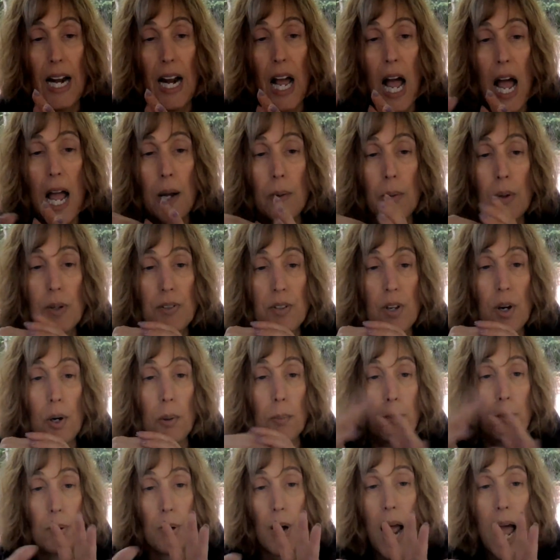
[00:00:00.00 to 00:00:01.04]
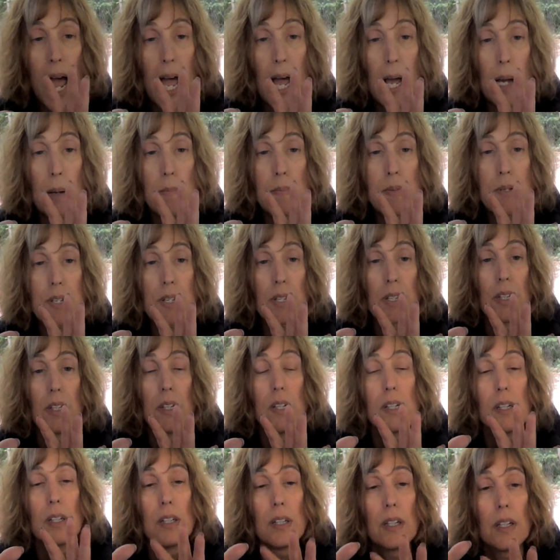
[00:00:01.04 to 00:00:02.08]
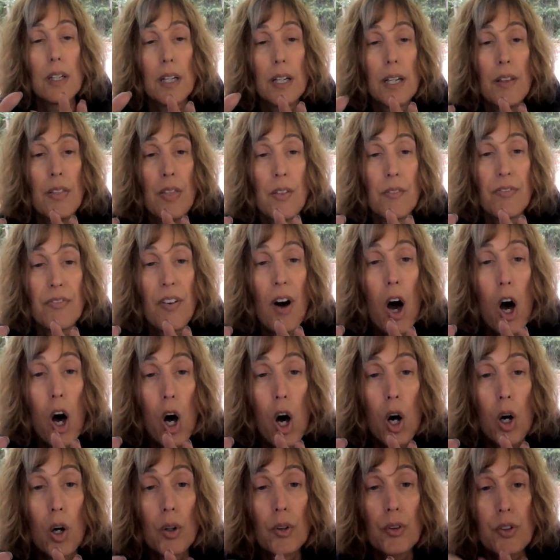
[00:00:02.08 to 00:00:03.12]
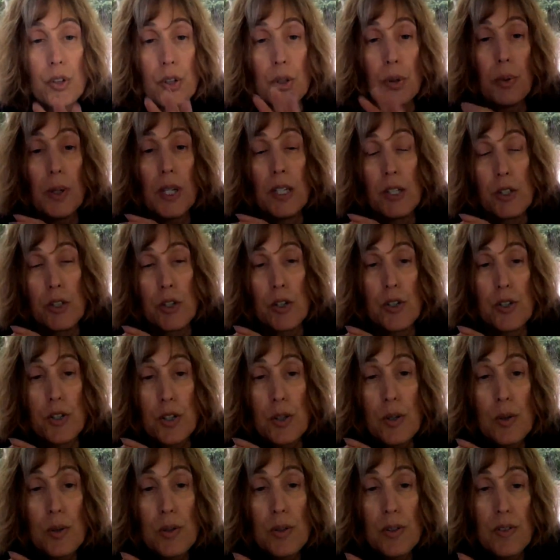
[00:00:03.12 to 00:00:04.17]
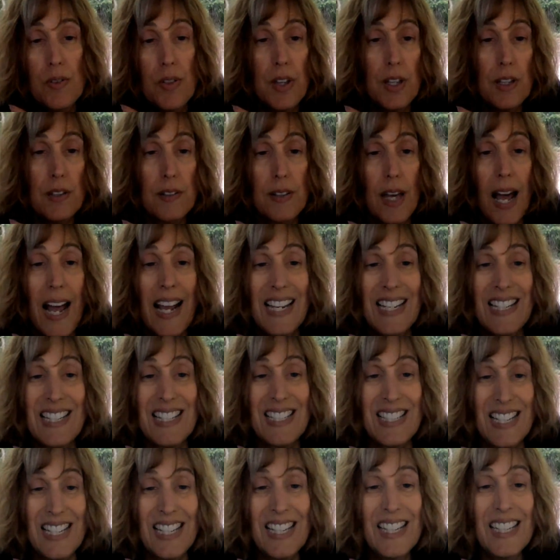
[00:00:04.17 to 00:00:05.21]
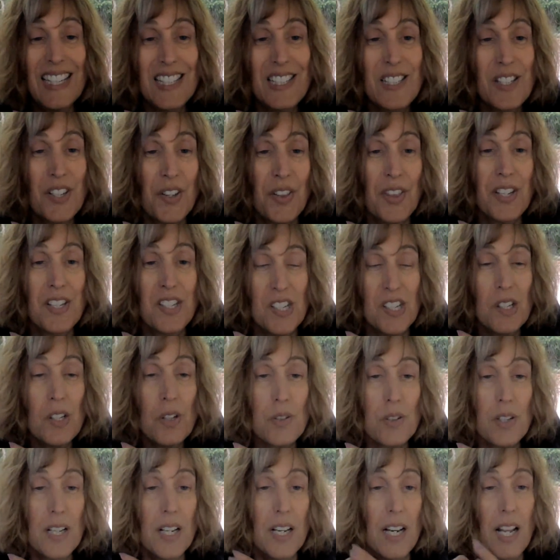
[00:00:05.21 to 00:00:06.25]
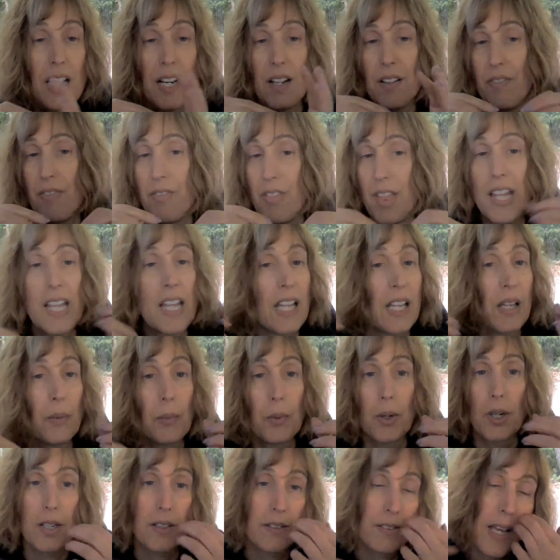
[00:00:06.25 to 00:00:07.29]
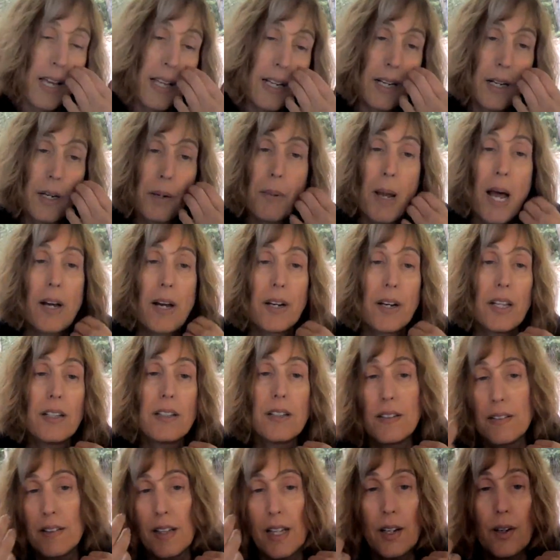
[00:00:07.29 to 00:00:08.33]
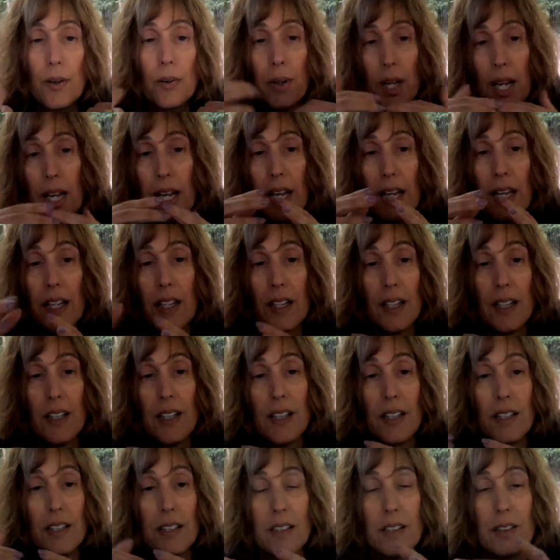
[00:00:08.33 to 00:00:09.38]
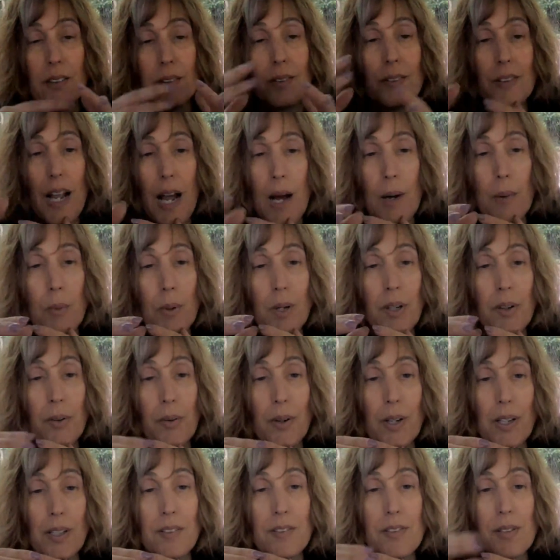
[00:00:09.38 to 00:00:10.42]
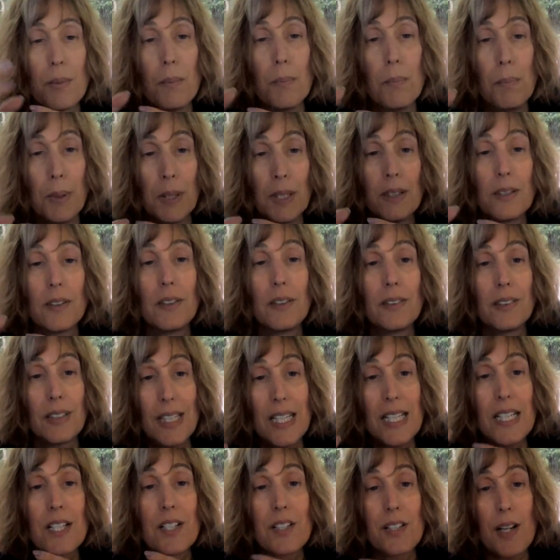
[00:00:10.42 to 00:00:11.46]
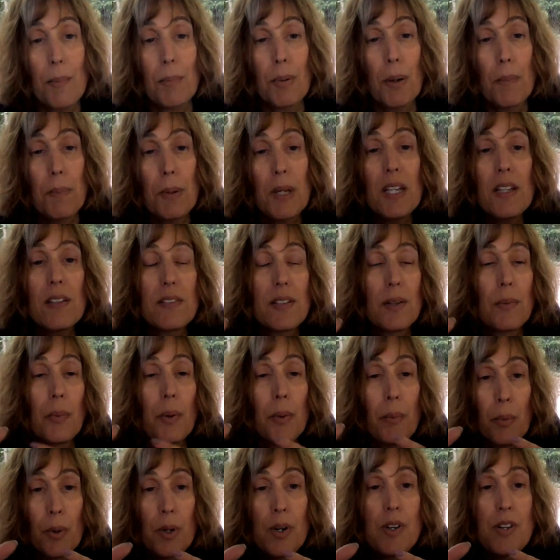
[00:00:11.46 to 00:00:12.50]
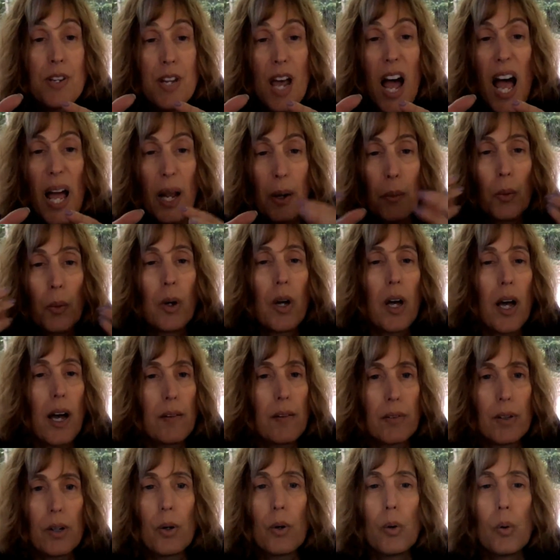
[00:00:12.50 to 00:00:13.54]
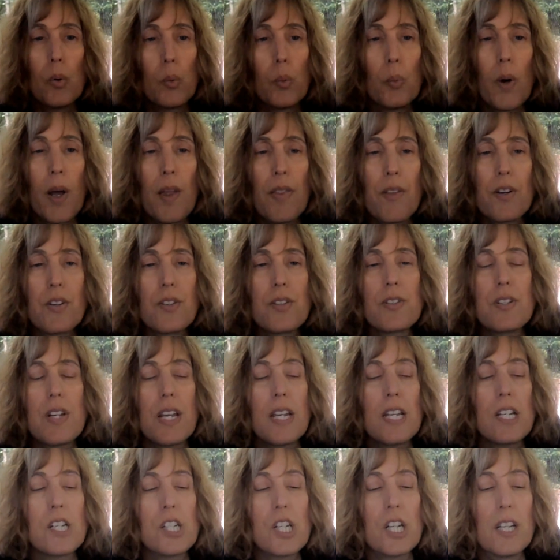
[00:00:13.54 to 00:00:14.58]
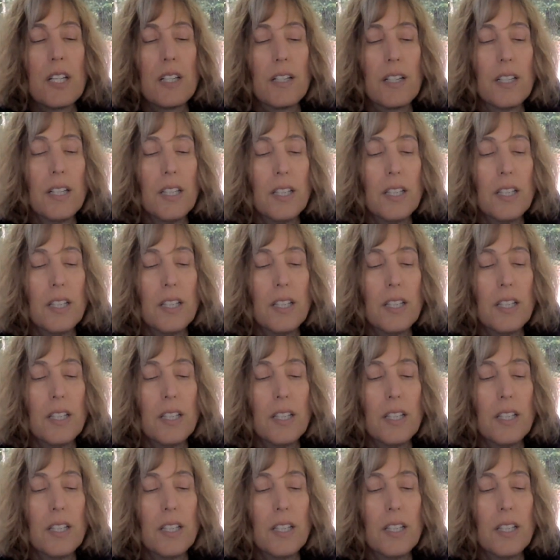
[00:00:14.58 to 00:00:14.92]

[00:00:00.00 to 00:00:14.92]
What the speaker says: I was all prepped in the fall to introduce this idea to the children. And if they were excited about it, to say, okay, now we're going to build each separate piece. And when we're done, we'll have a whole weather station.